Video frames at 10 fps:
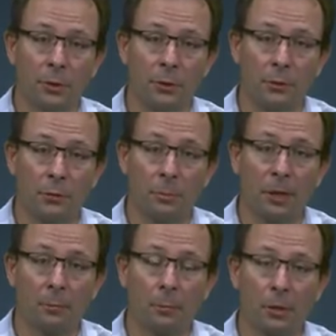through
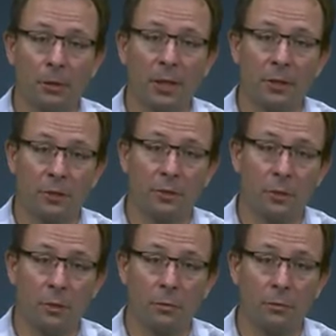better pollination
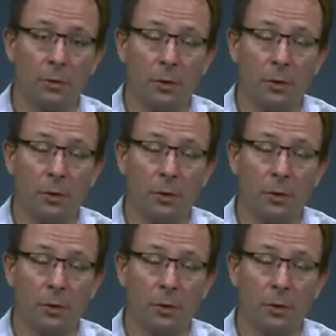of